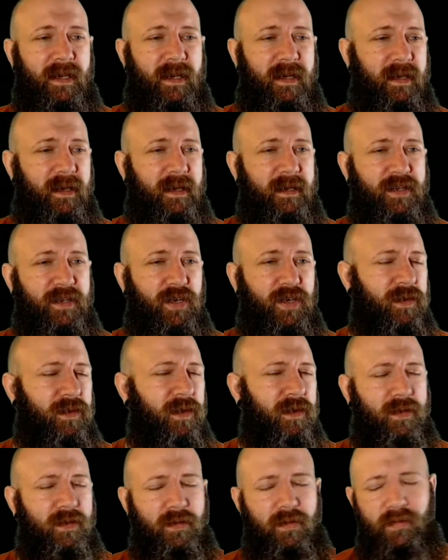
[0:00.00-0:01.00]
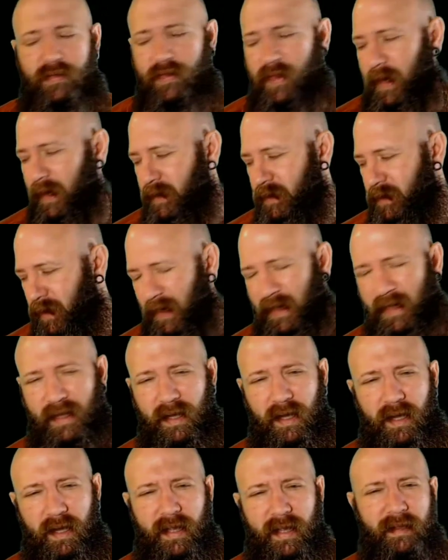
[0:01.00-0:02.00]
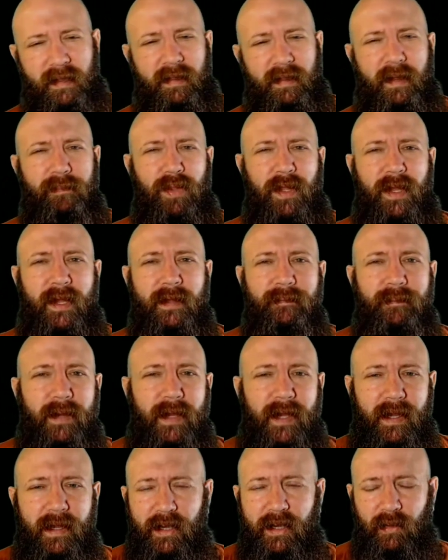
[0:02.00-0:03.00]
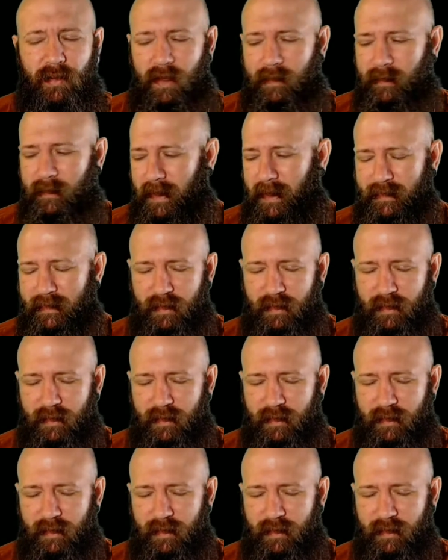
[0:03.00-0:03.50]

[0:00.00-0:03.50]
there are things like Plan B. You know what I mean?